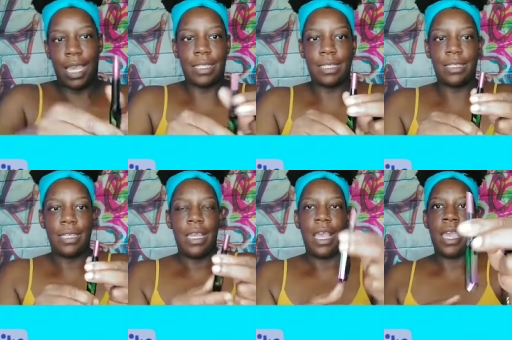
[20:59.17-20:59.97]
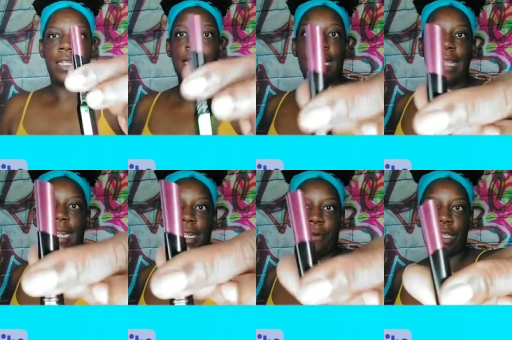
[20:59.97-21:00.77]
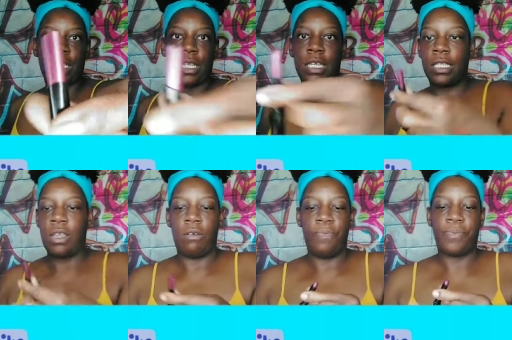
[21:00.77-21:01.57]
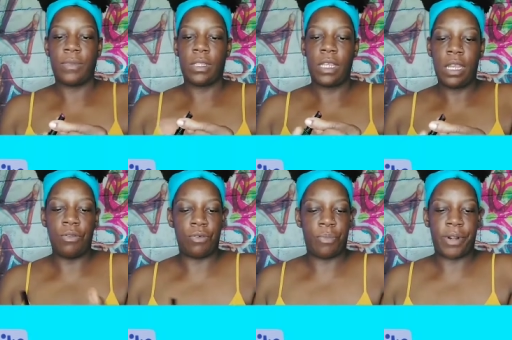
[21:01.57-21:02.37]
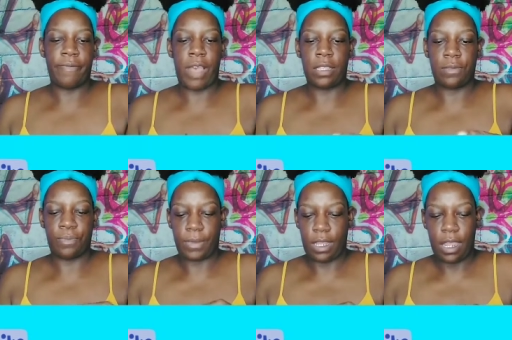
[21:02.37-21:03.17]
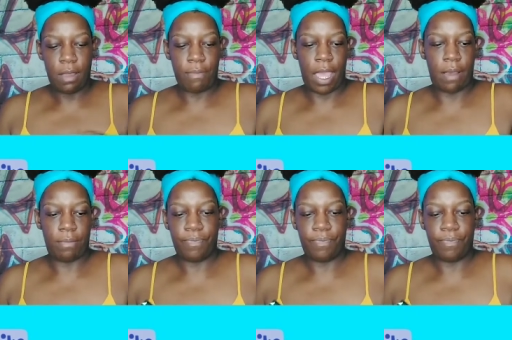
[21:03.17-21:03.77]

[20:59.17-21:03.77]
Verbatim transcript: Yes. And it's not a lot in there, which is good, so you can go through it pretty fast. Bam.